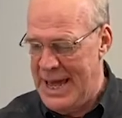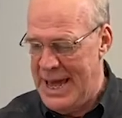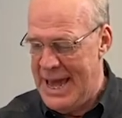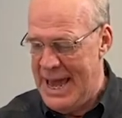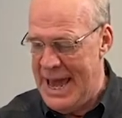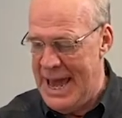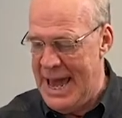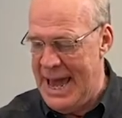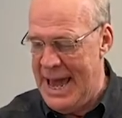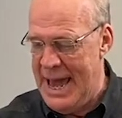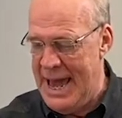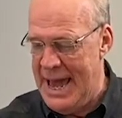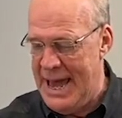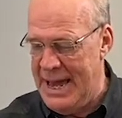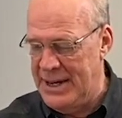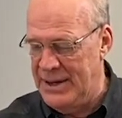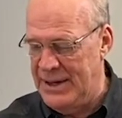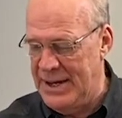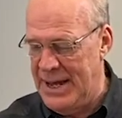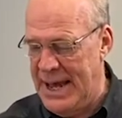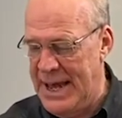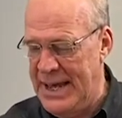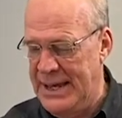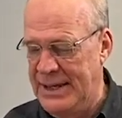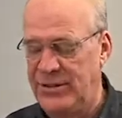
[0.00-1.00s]
And
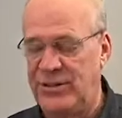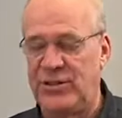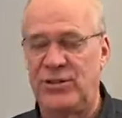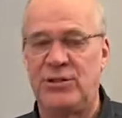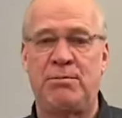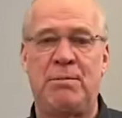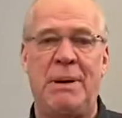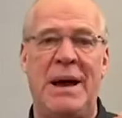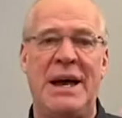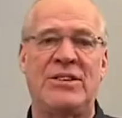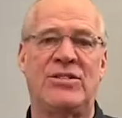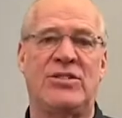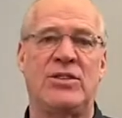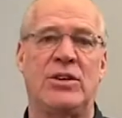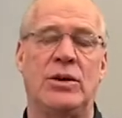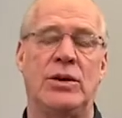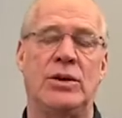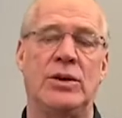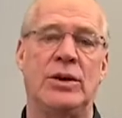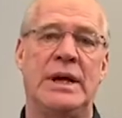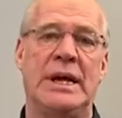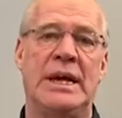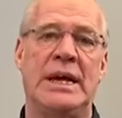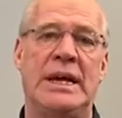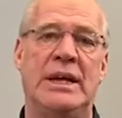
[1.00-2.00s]
a
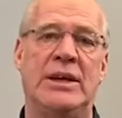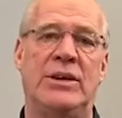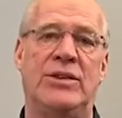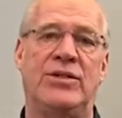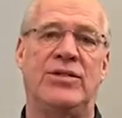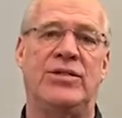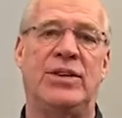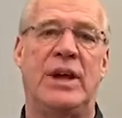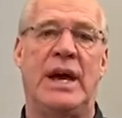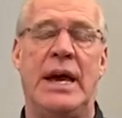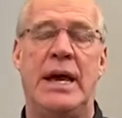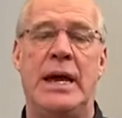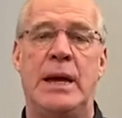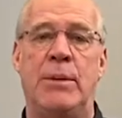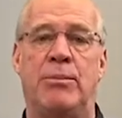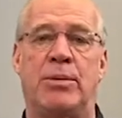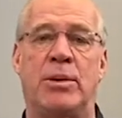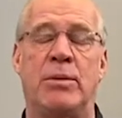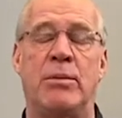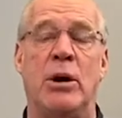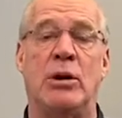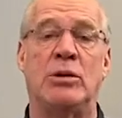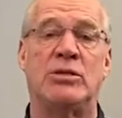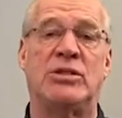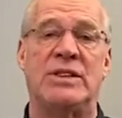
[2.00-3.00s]
special is a
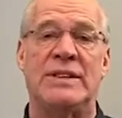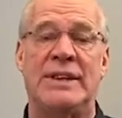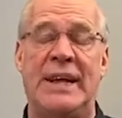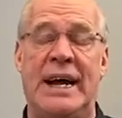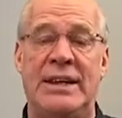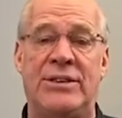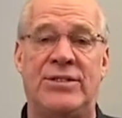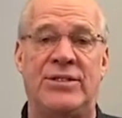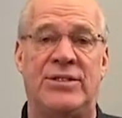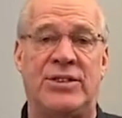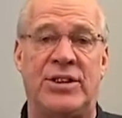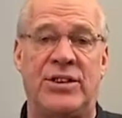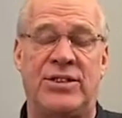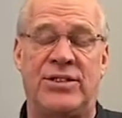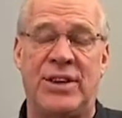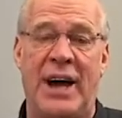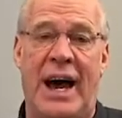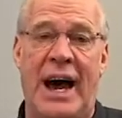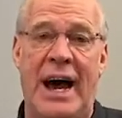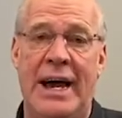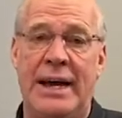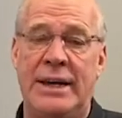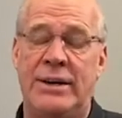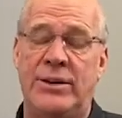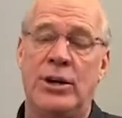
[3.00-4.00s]
promotion that's
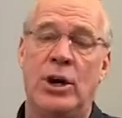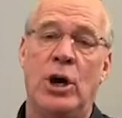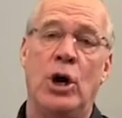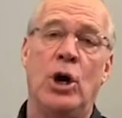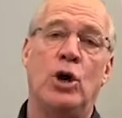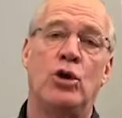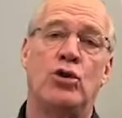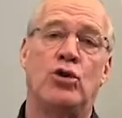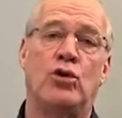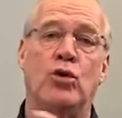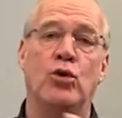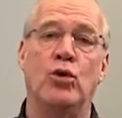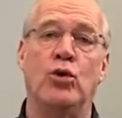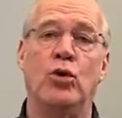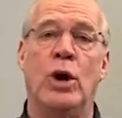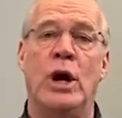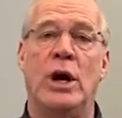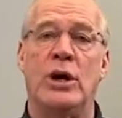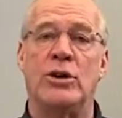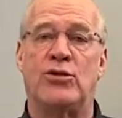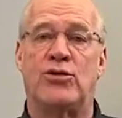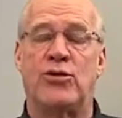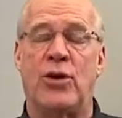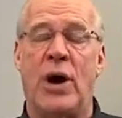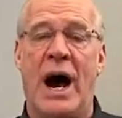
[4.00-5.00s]
designed to
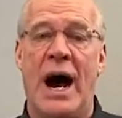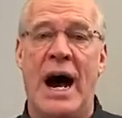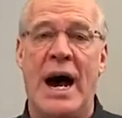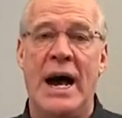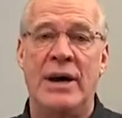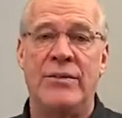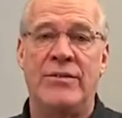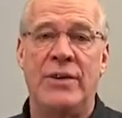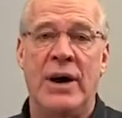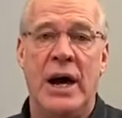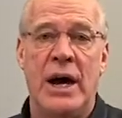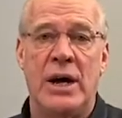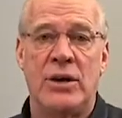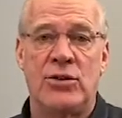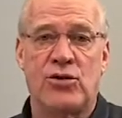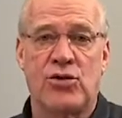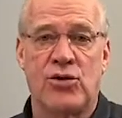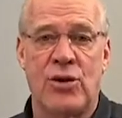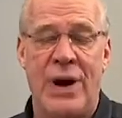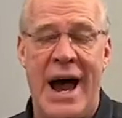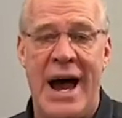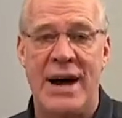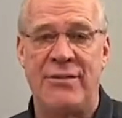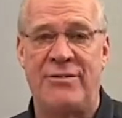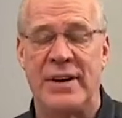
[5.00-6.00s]
drive
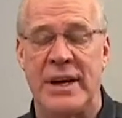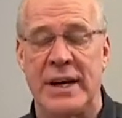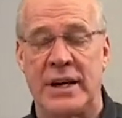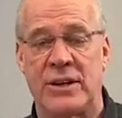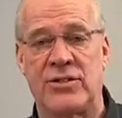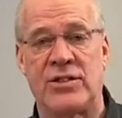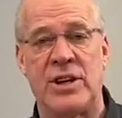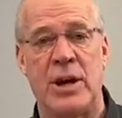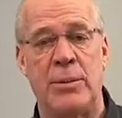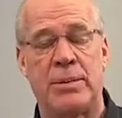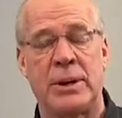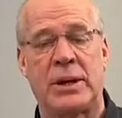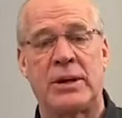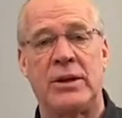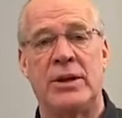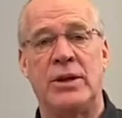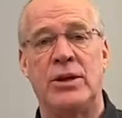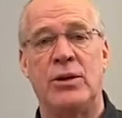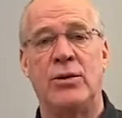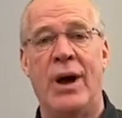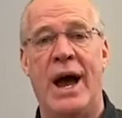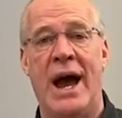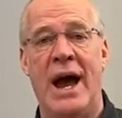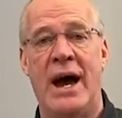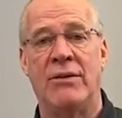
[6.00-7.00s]
traffic. Typically,
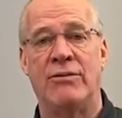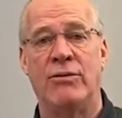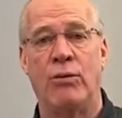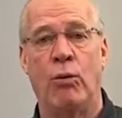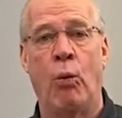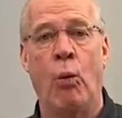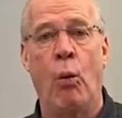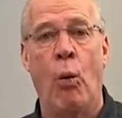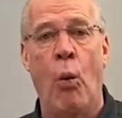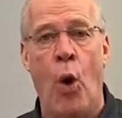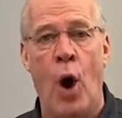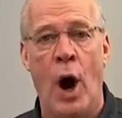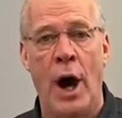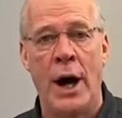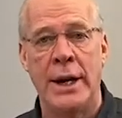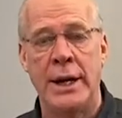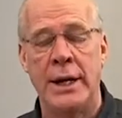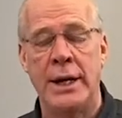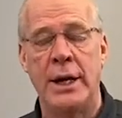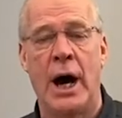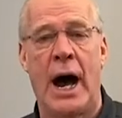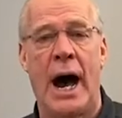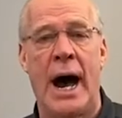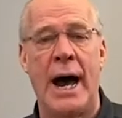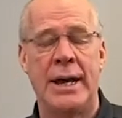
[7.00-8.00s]
you have
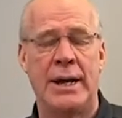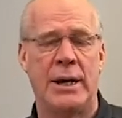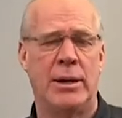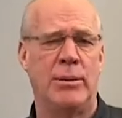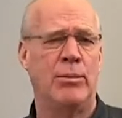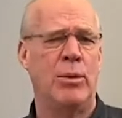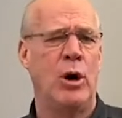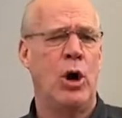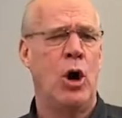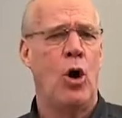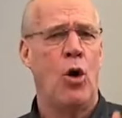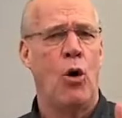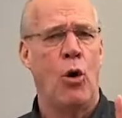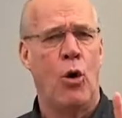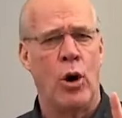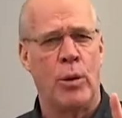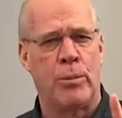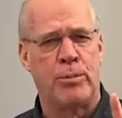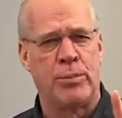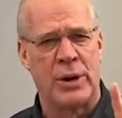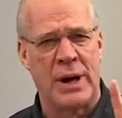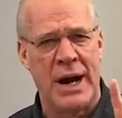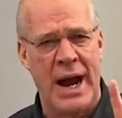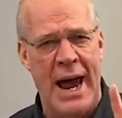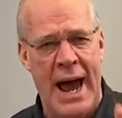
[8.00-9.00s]
one item or
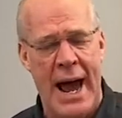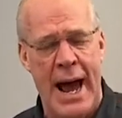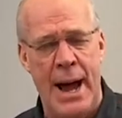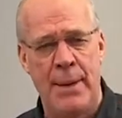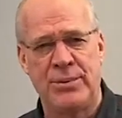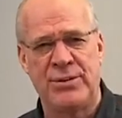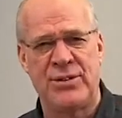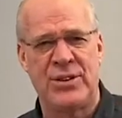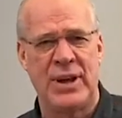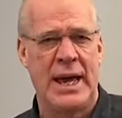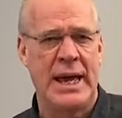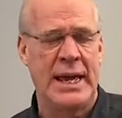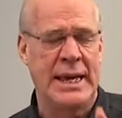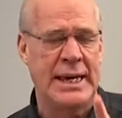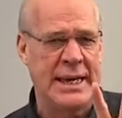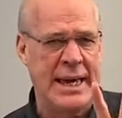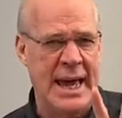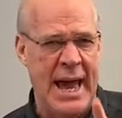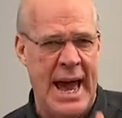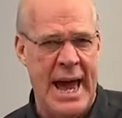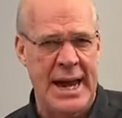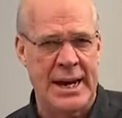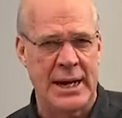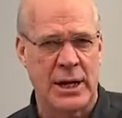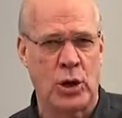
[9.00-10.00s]
perhaps a
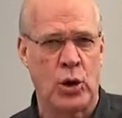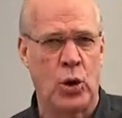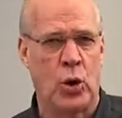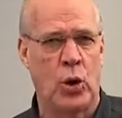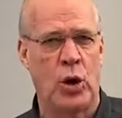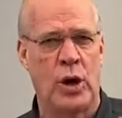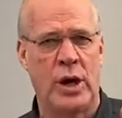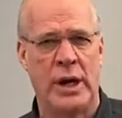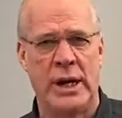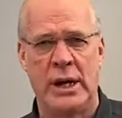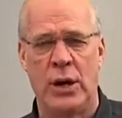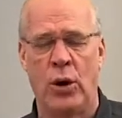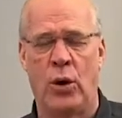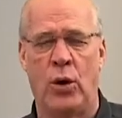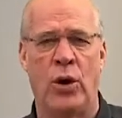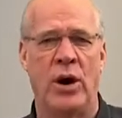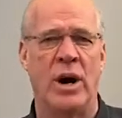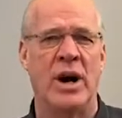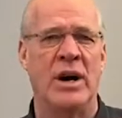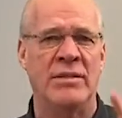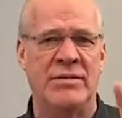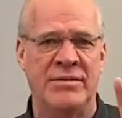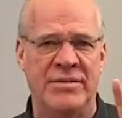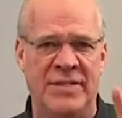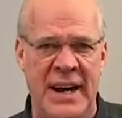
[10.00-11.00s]
category or
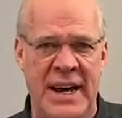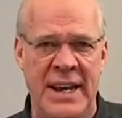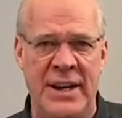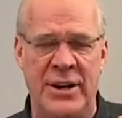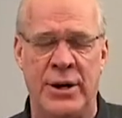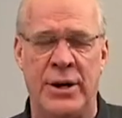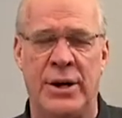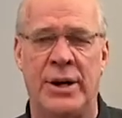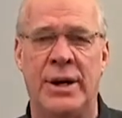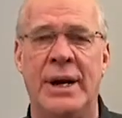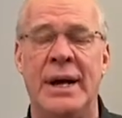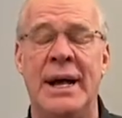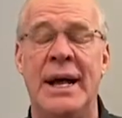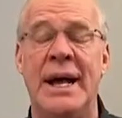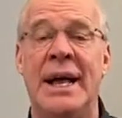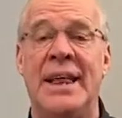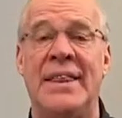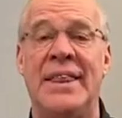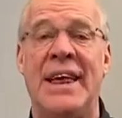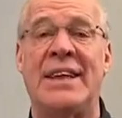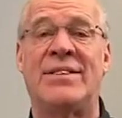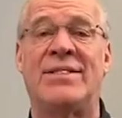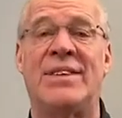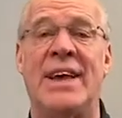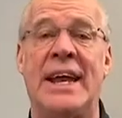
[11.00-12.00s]
a vendor
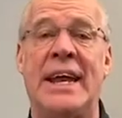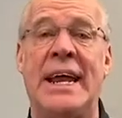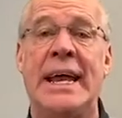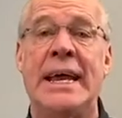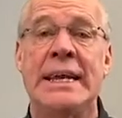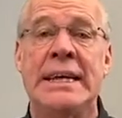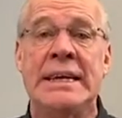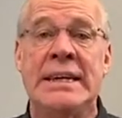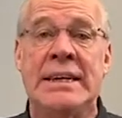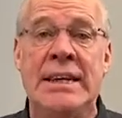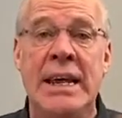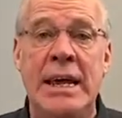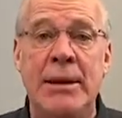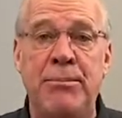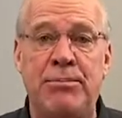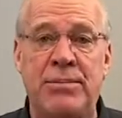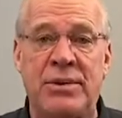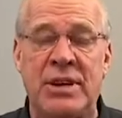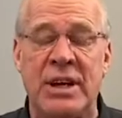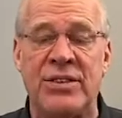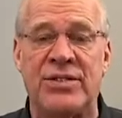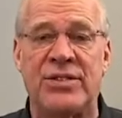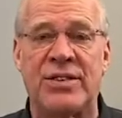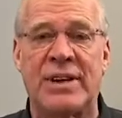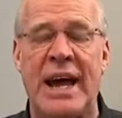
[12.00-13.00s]
that's at a deep
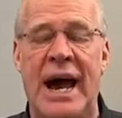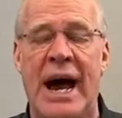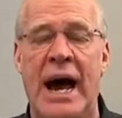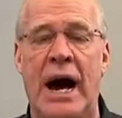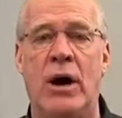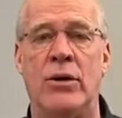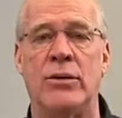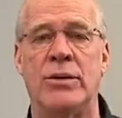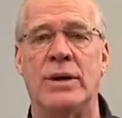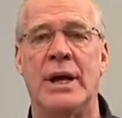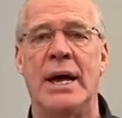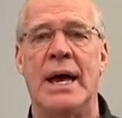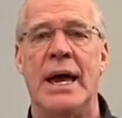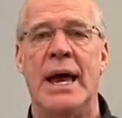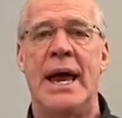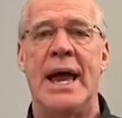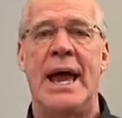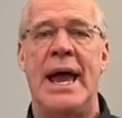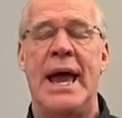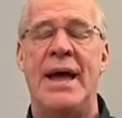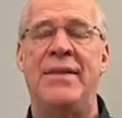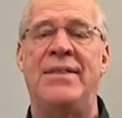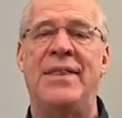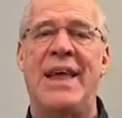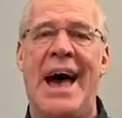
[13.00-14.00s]
discount,
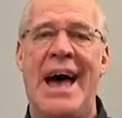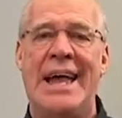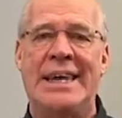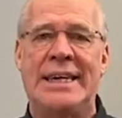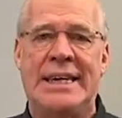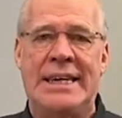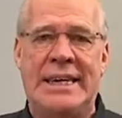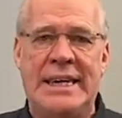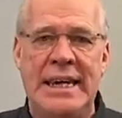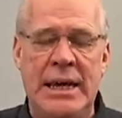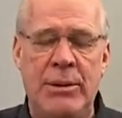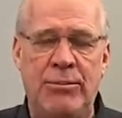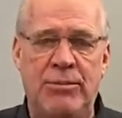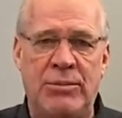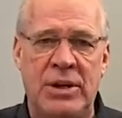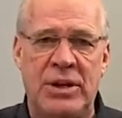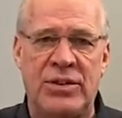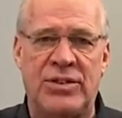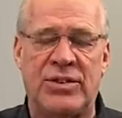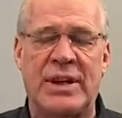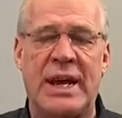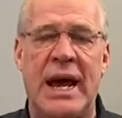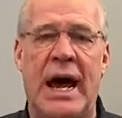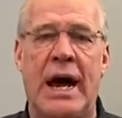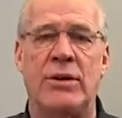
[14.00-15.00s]
and that deep
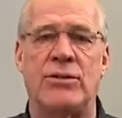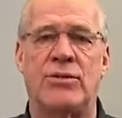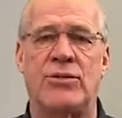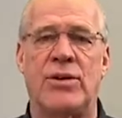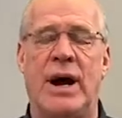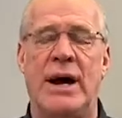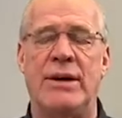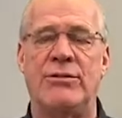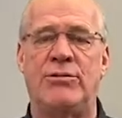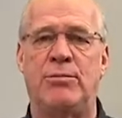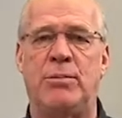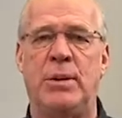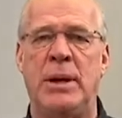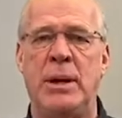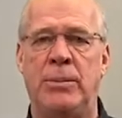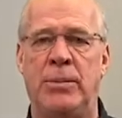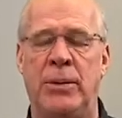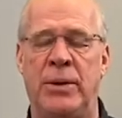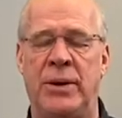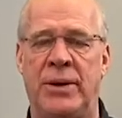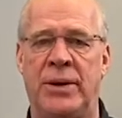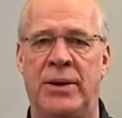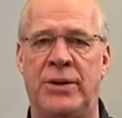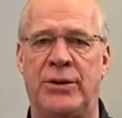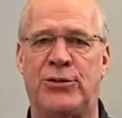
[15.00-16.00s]
discount drives
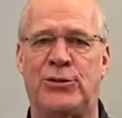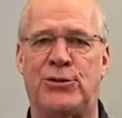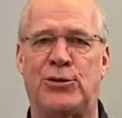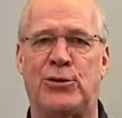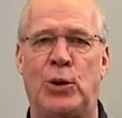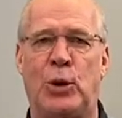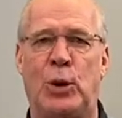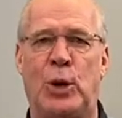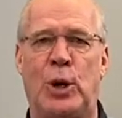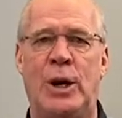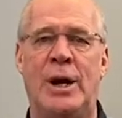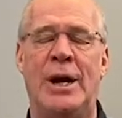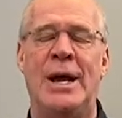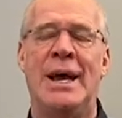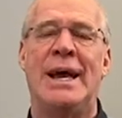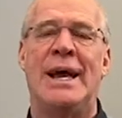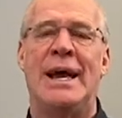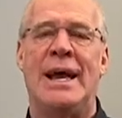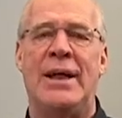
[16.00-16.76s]
people into the store.